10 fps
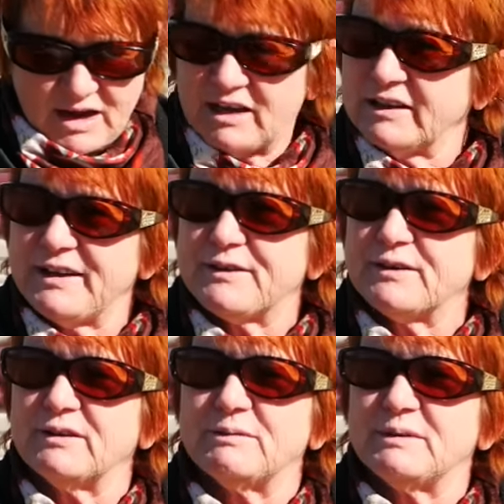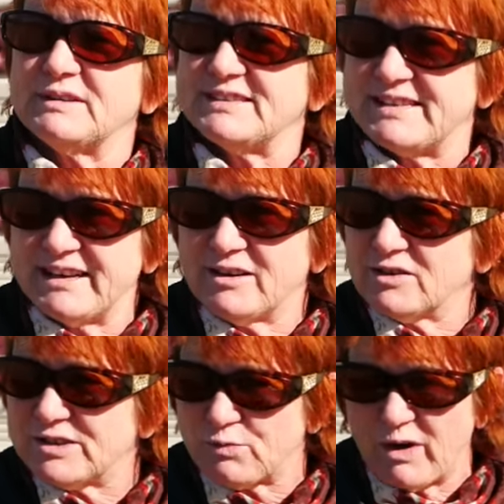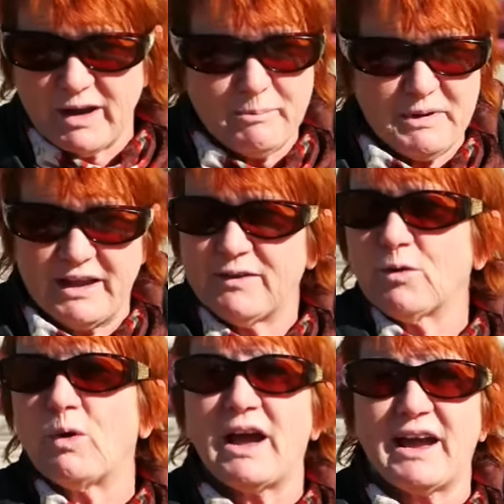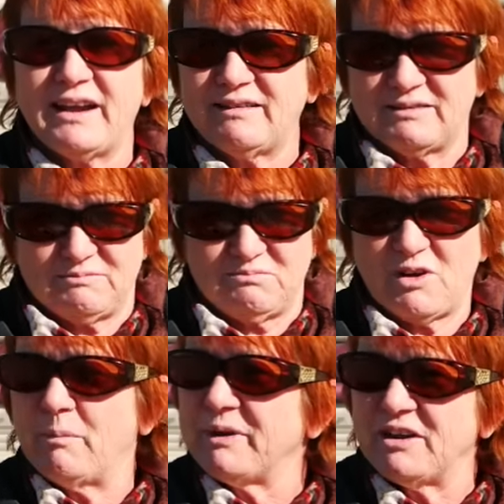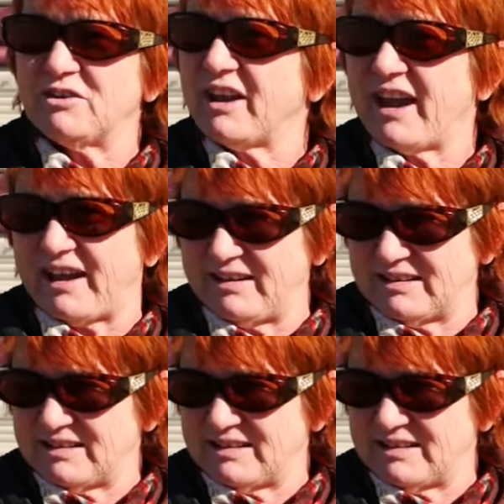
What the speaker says: I'll either sink or swim. Either way, I'll be okay.